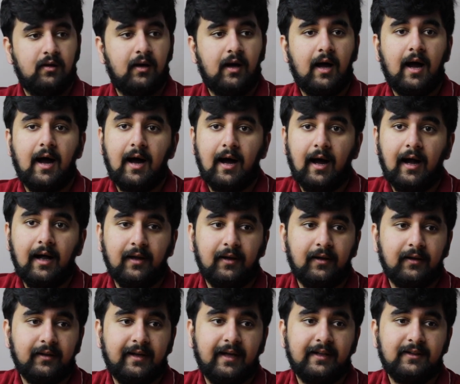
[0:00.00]

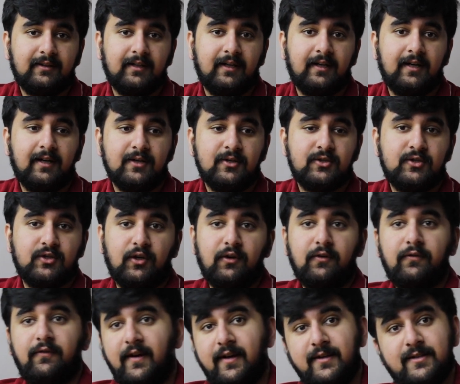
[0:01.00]
I'll get the
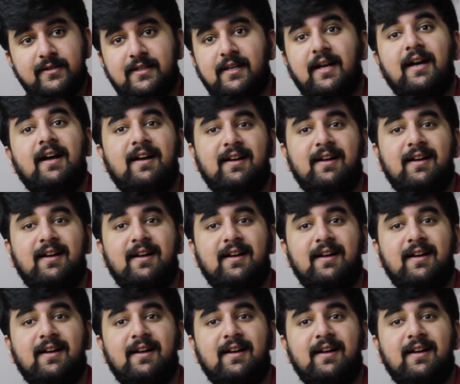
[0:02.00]
Surface